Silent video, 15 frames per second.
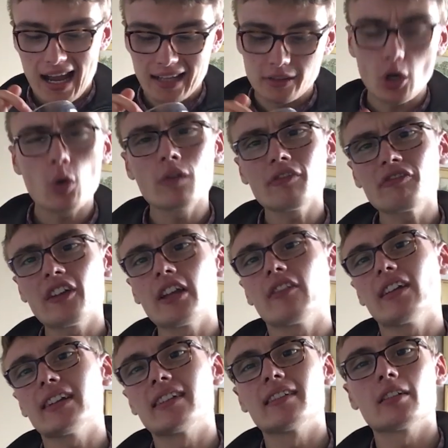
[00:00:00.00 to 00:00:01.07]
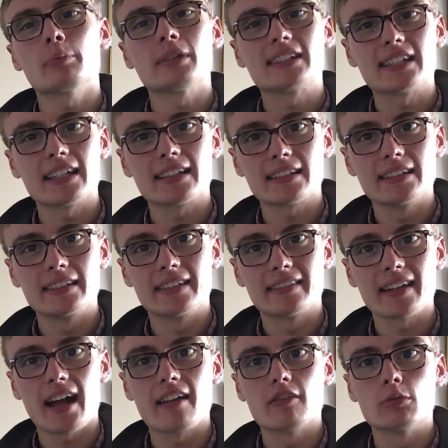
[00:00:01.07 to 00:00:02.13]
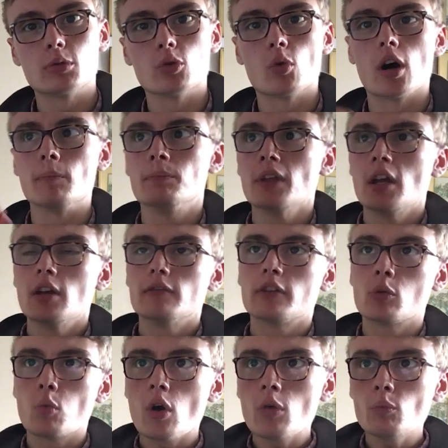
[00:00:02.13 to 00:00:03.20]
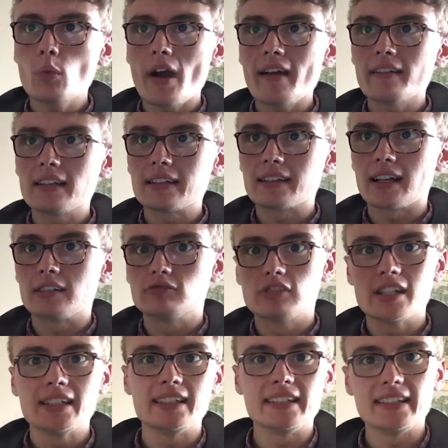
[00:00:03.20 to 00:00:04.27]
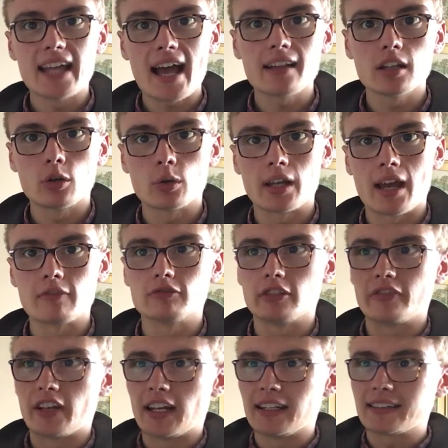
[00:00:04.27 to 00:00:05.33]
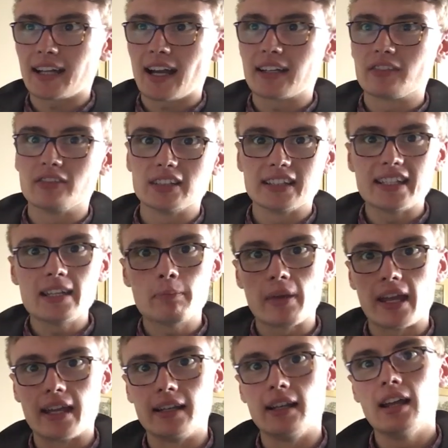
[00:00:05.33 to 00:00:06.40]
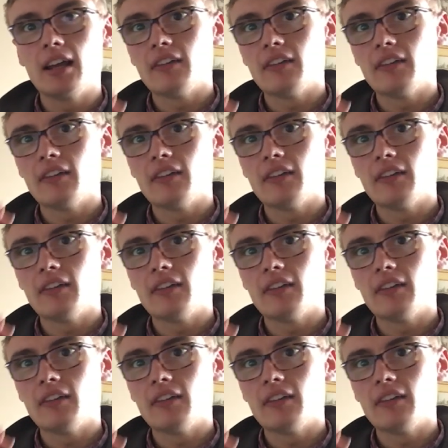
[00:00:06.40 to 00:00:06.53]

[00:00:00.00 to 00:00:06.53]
I don't think this is a particularly desirable one. The one where it's like really yellow and everything, and it's kind of leaping,